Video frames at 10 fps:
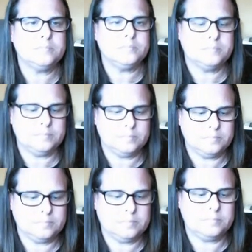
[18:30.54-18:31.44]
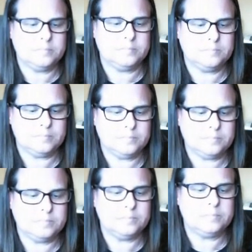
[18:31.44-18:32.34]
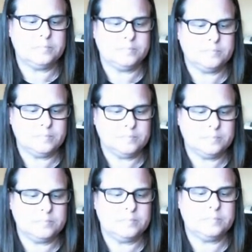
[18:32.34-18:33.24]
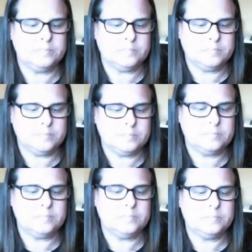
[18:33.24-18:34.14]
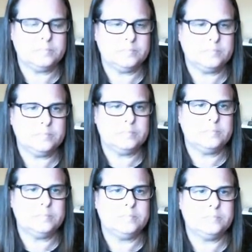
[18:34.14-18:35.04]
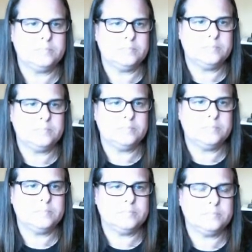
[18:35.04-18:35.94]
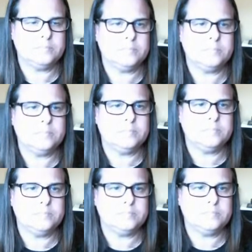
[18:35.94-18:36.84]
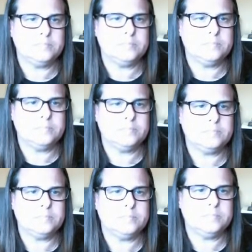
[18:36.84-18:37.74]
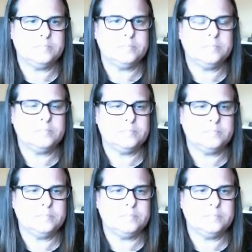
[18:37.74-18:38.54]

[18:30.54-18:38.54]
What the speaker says: (not speaking)